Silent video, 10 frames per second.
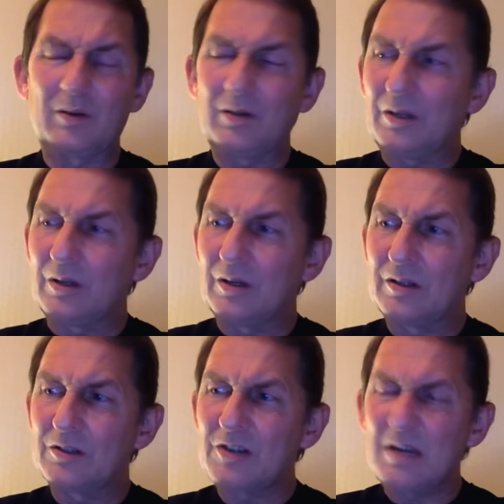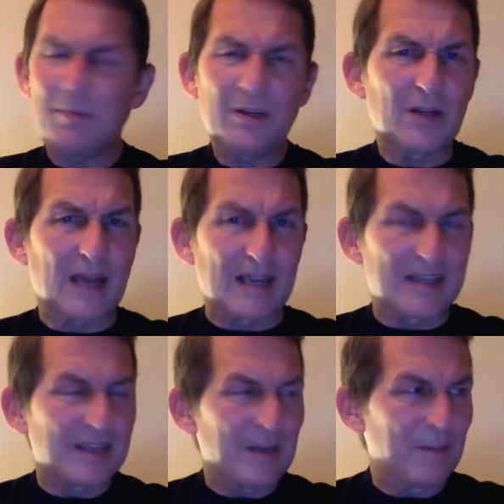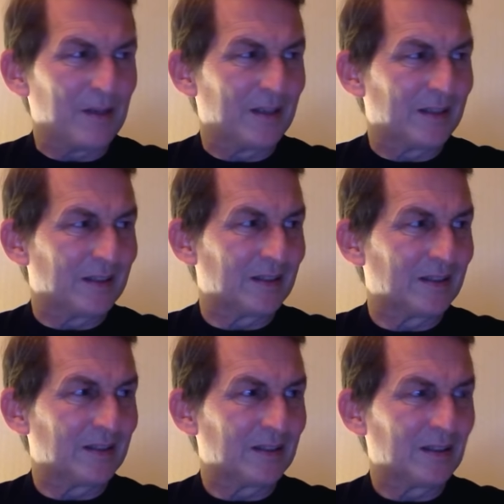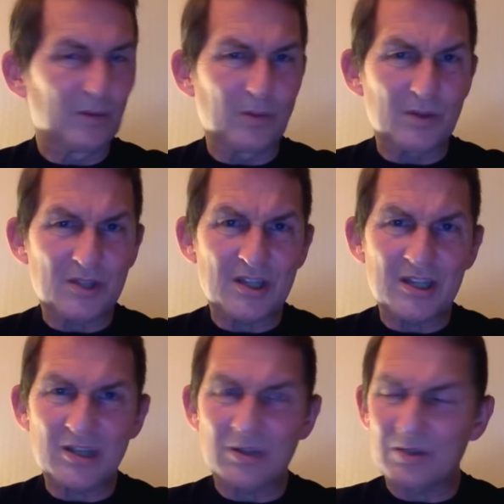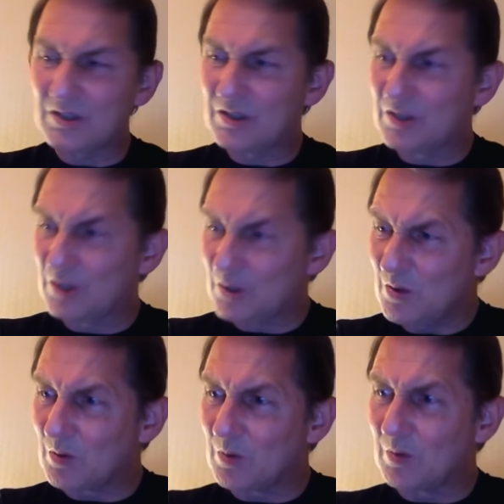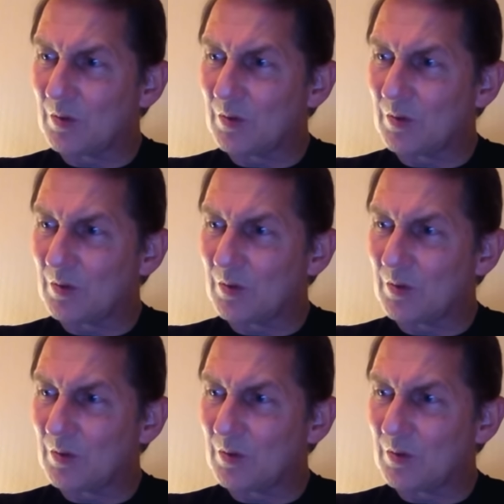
You know, is there anybody who hated him? What's this got to do